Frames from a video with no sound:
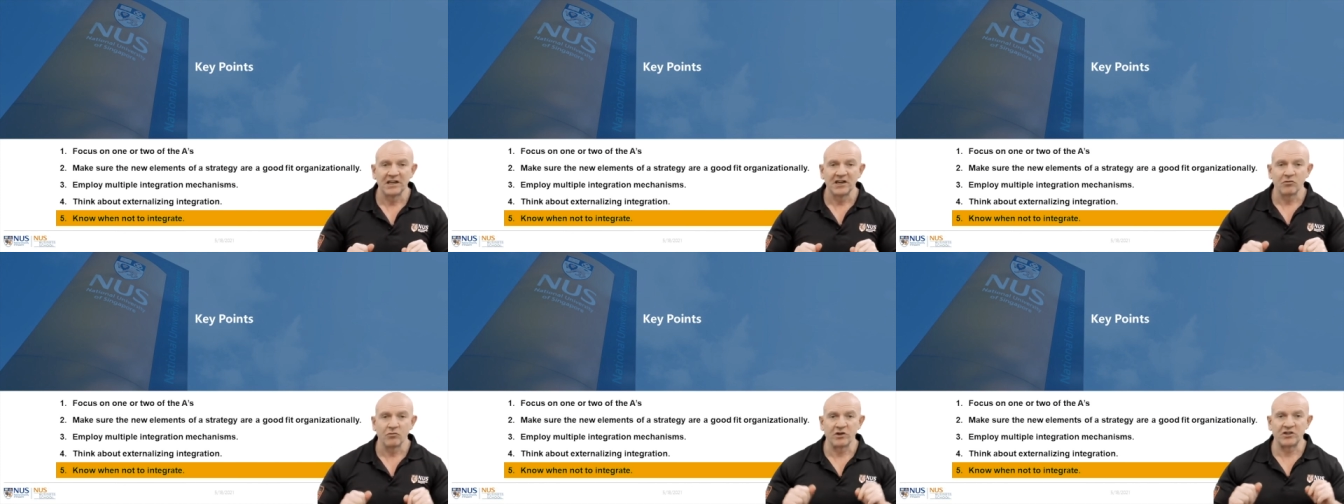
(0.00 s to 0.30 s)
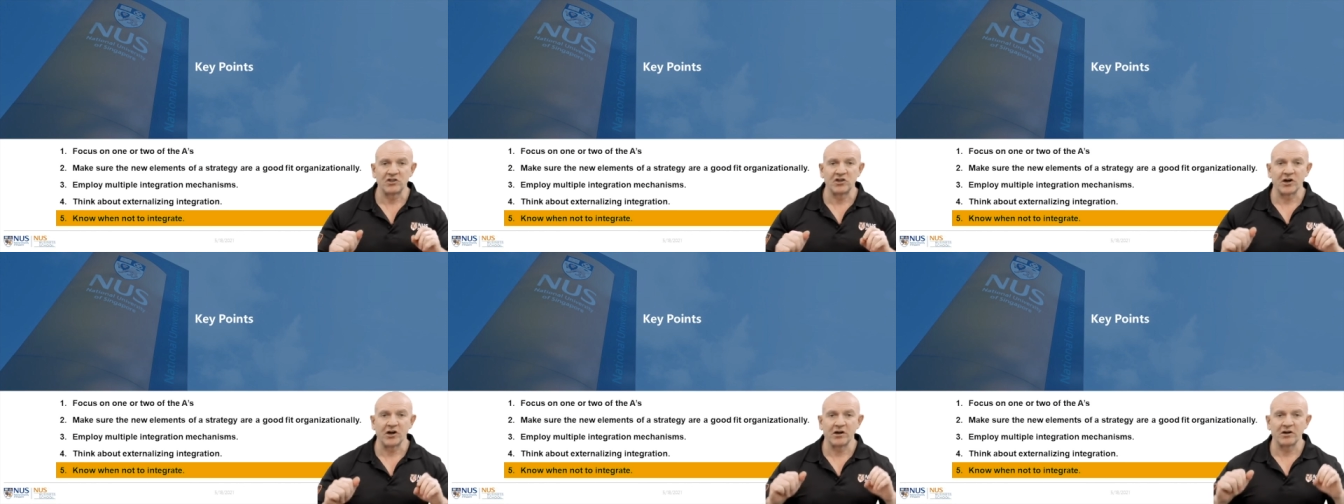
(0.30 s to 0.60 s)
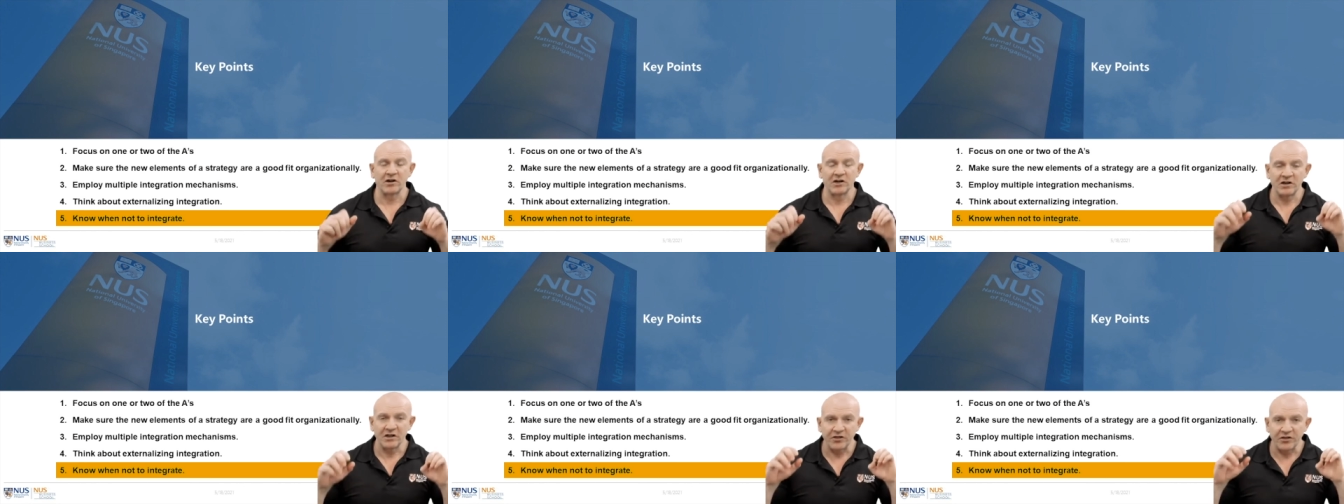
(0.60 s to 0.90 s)
which
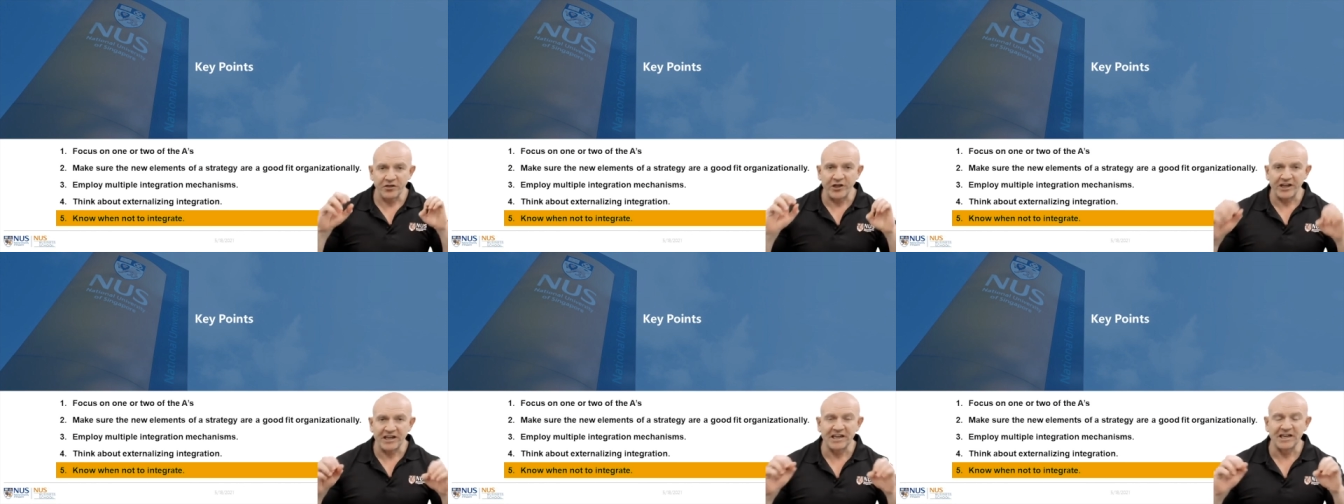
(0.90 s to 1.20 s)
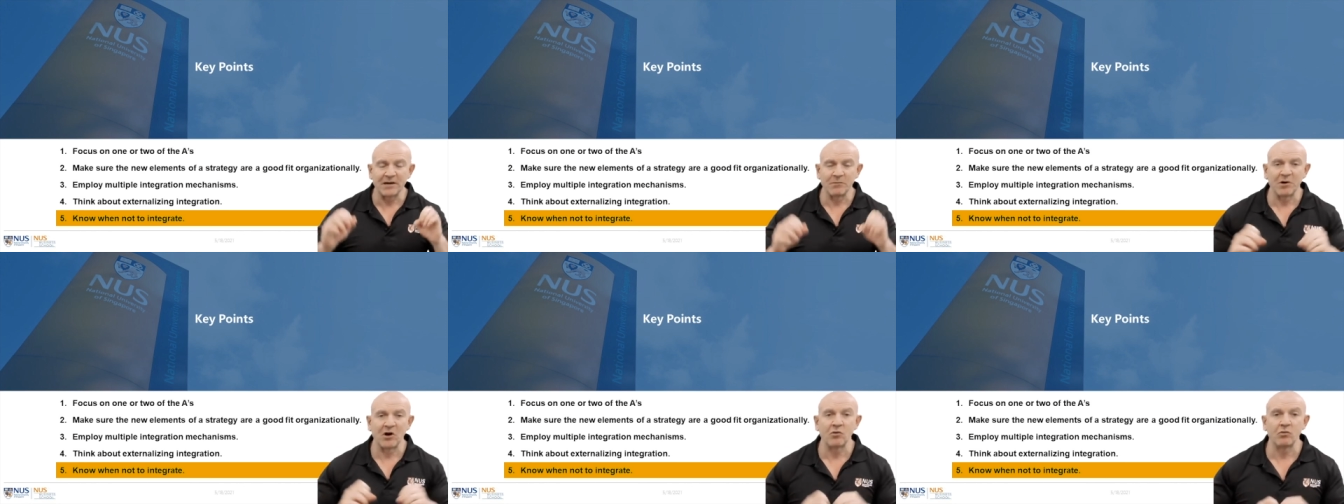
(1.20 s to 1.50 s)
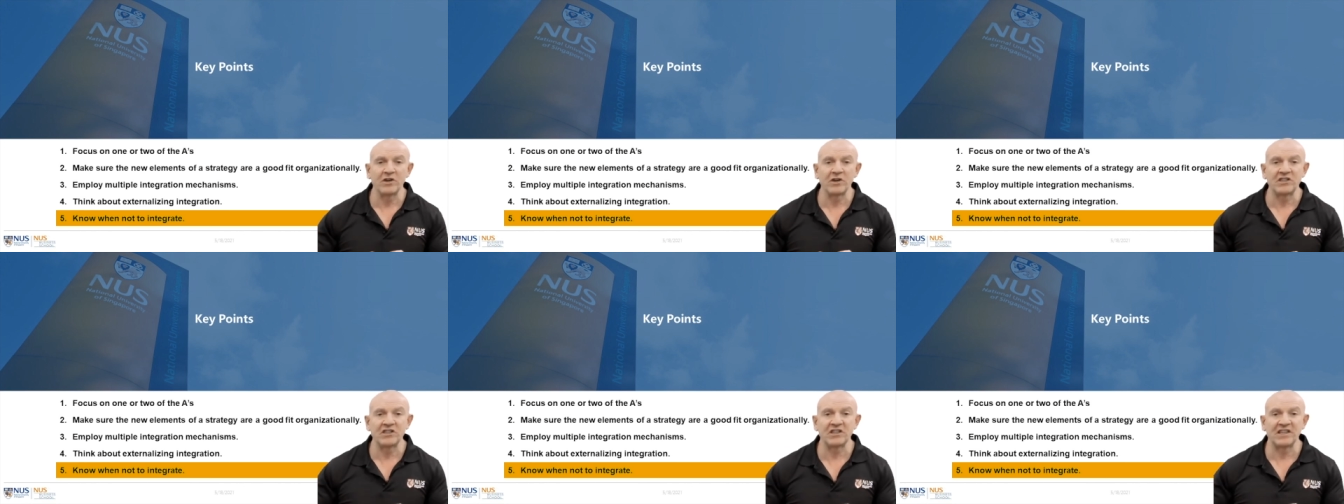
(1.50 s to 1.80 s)
are thinking about
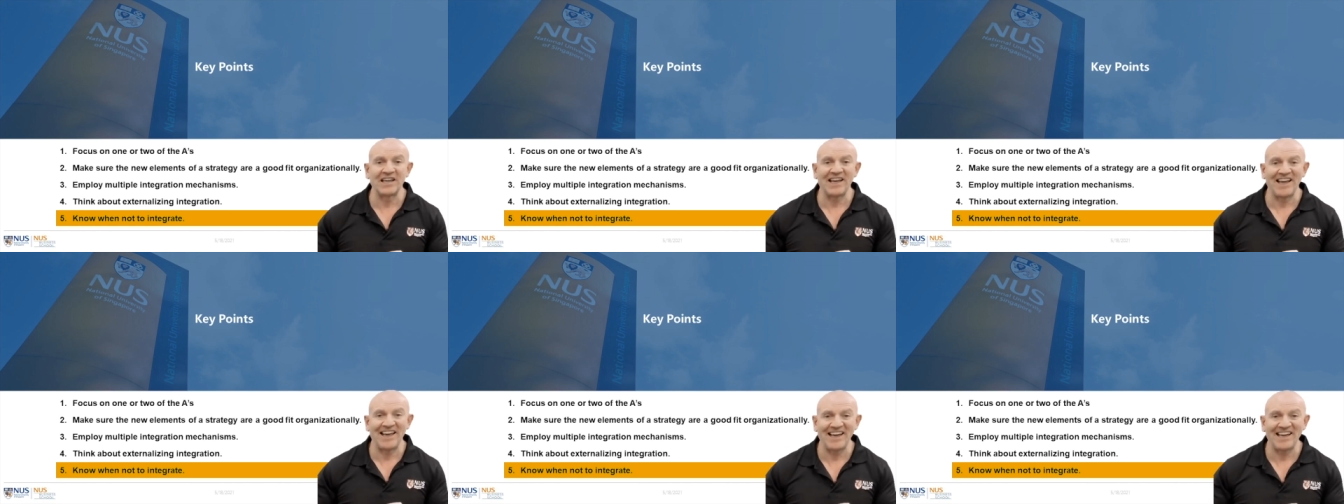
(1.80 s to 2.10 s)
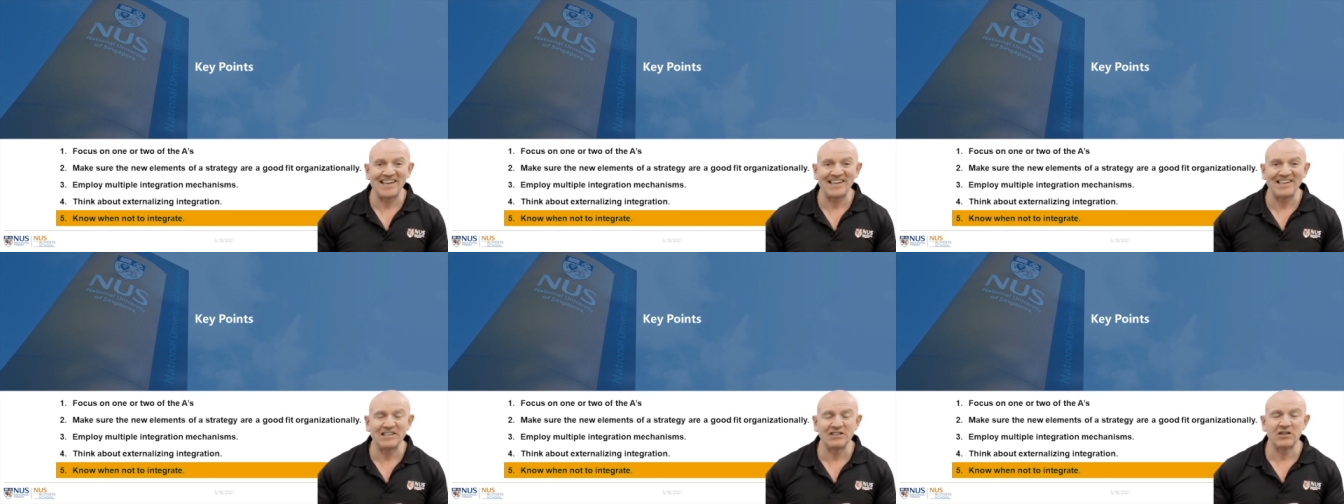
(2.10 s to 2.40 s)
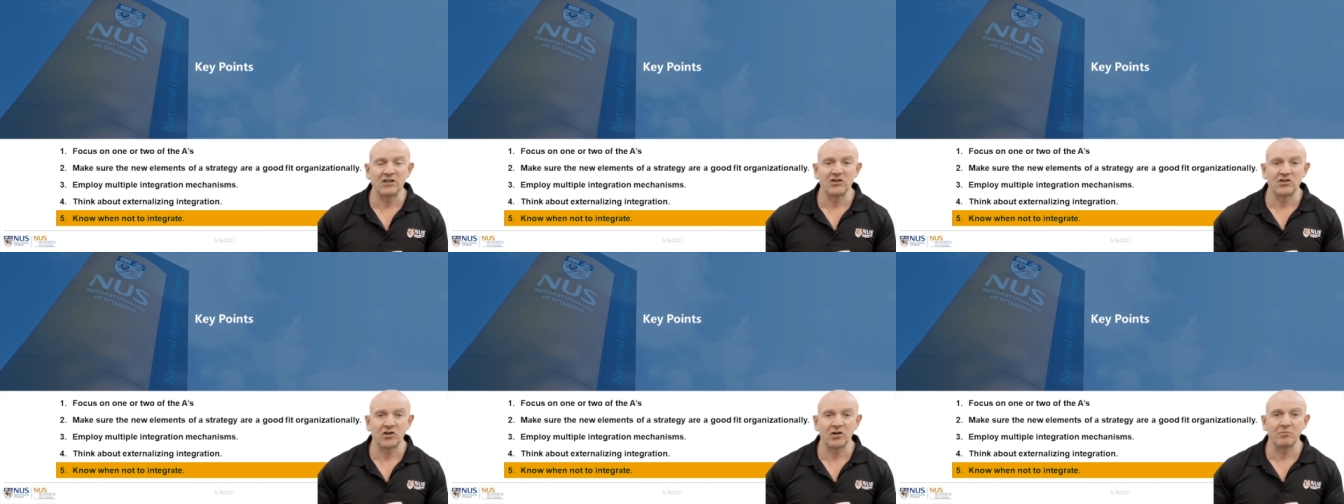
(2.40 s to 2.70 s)
which of the A's
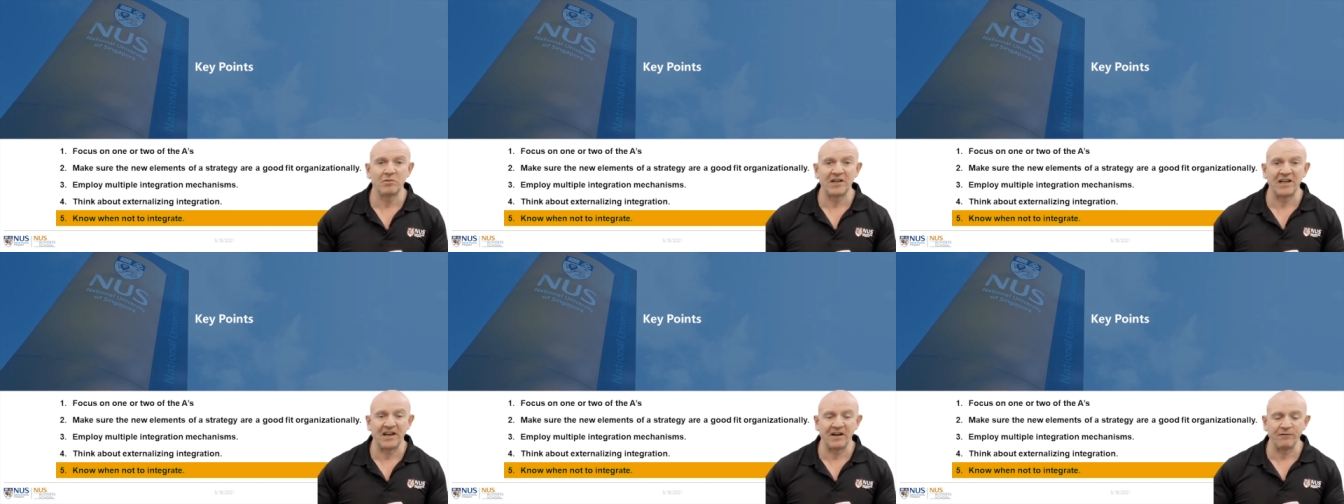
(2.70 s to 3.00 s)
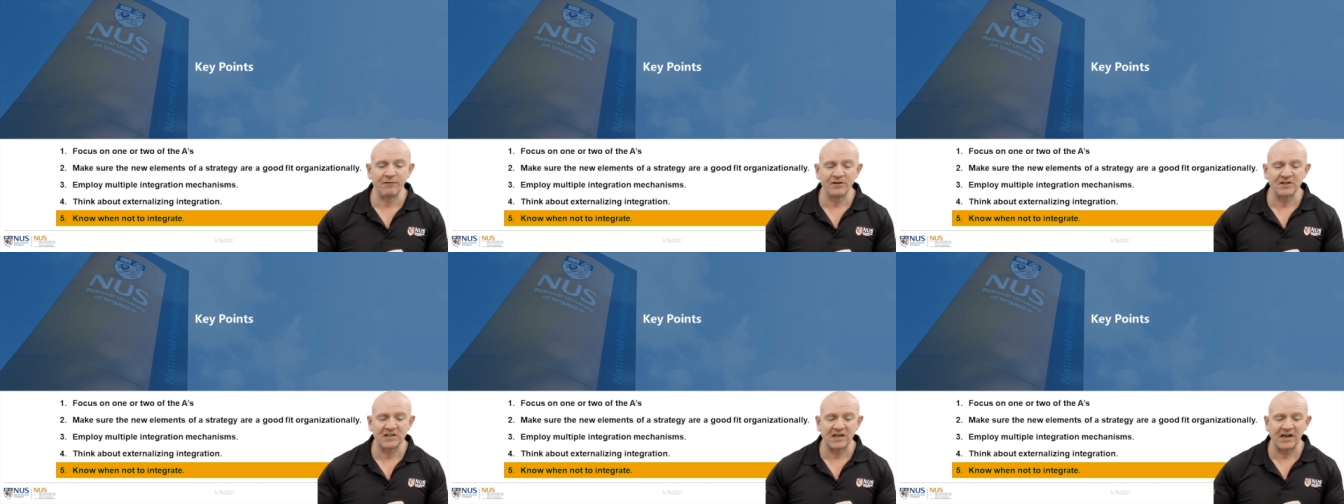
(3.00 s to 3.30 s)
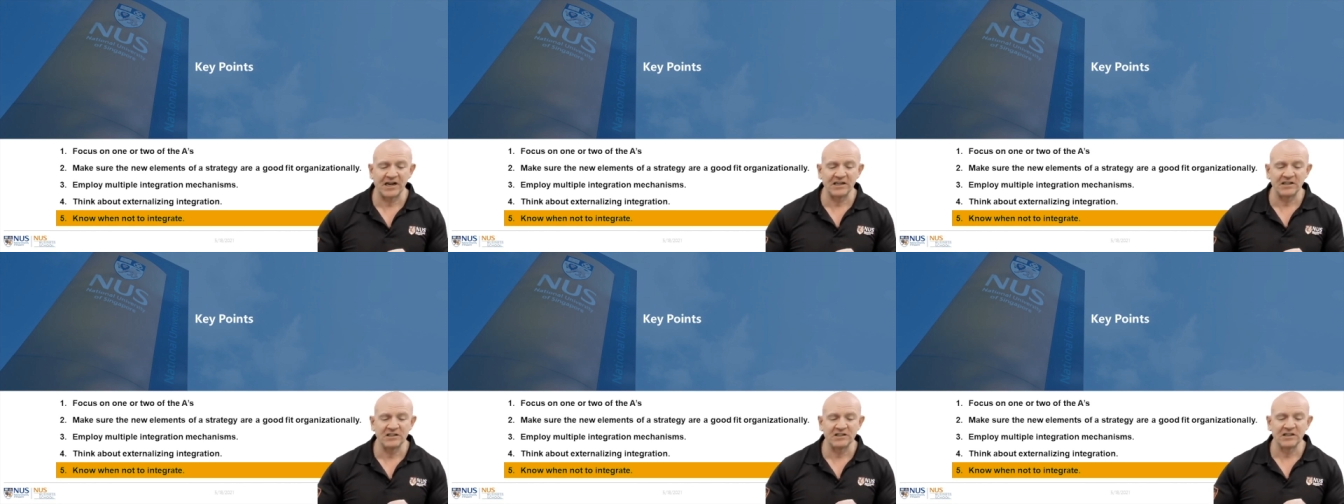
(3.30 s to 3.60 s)
should be
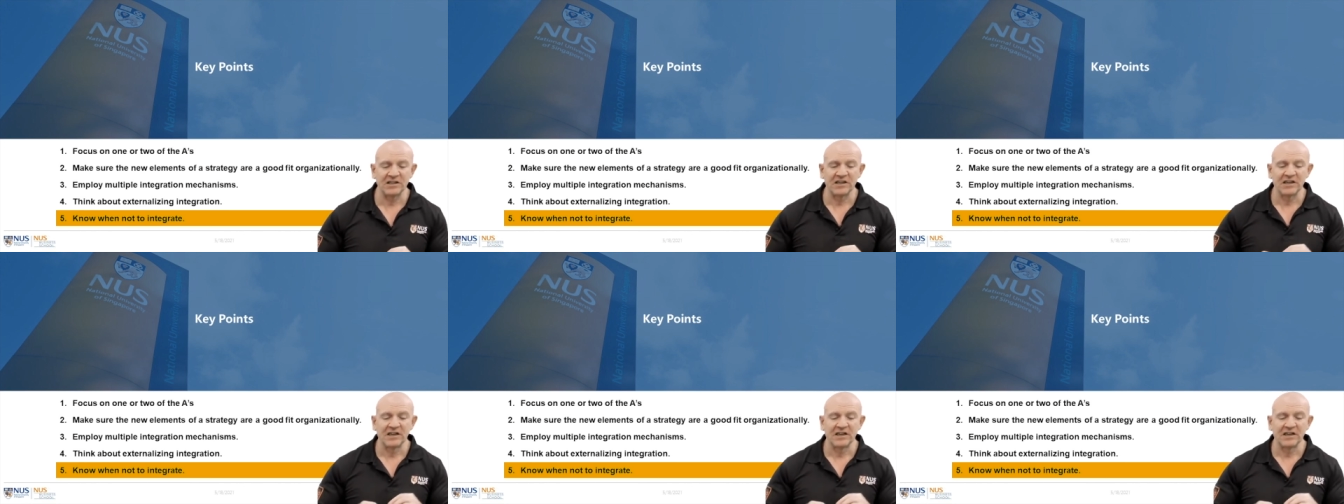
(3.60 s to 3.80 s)
emphasized,